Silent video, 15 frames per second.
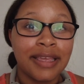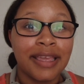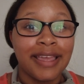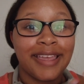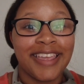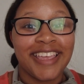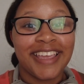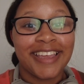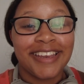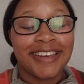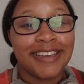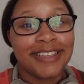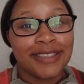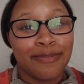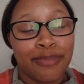
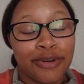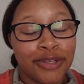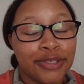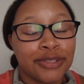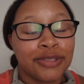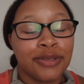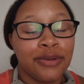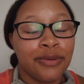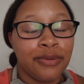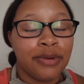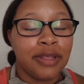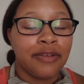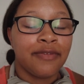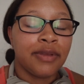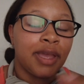And pretty soon,
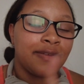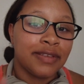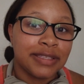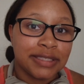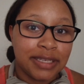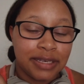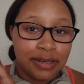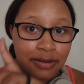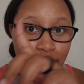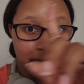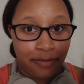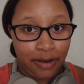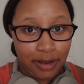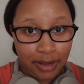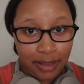if you haven't seen it
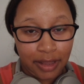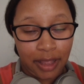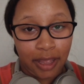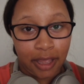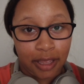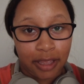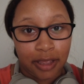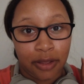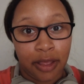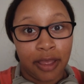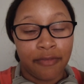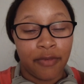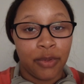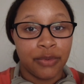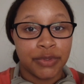already, I
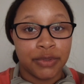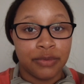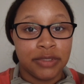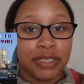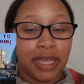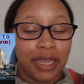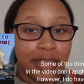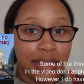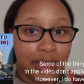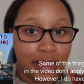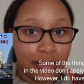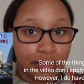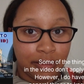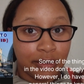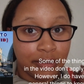have also done like a
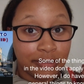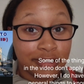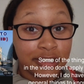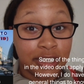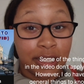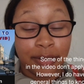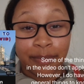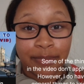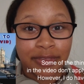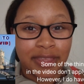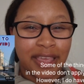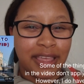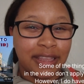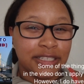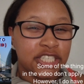little tips
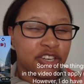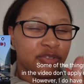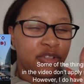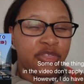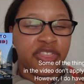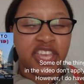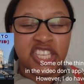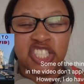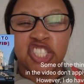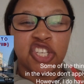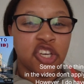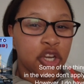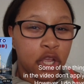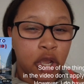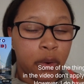and general things to
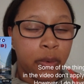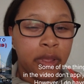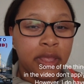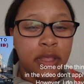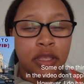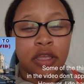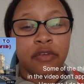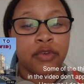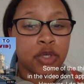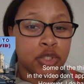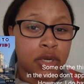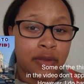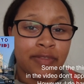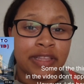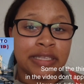know if you're
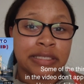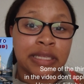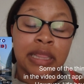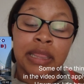traveling to